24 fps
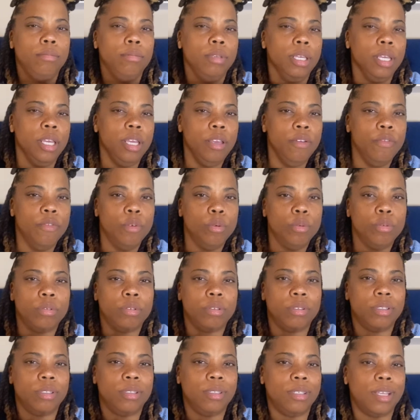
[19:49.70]
evil
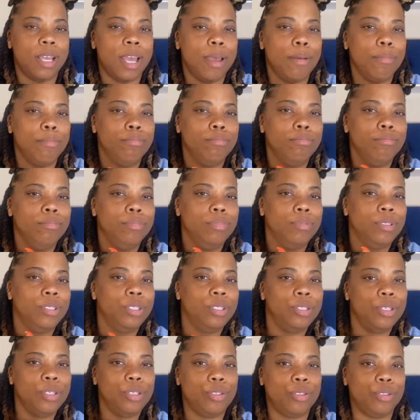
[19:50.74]

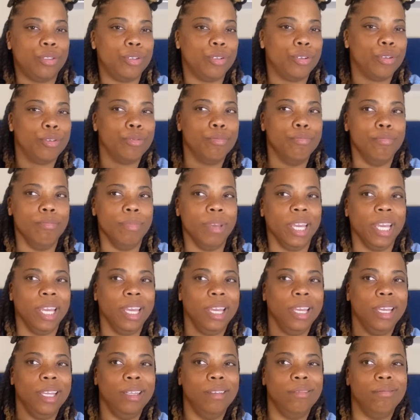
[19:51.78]
stepsister,
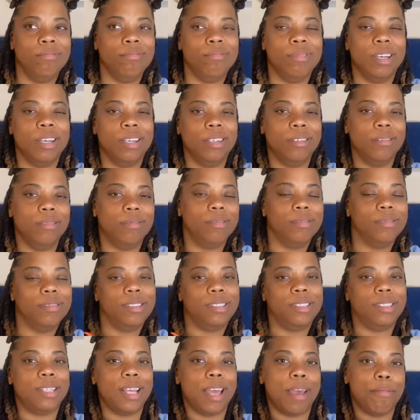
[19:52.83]
mean
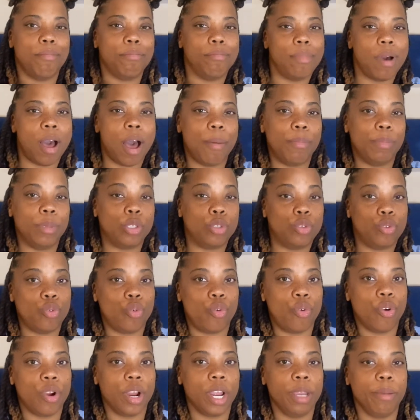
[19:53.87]
stepmama
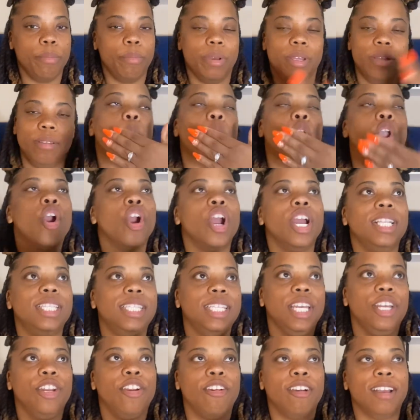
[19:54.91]
story, but her
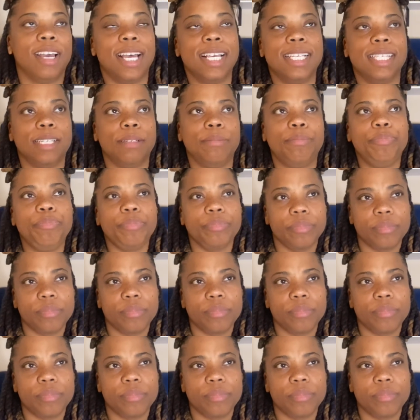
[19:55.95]
auntie and her cousin,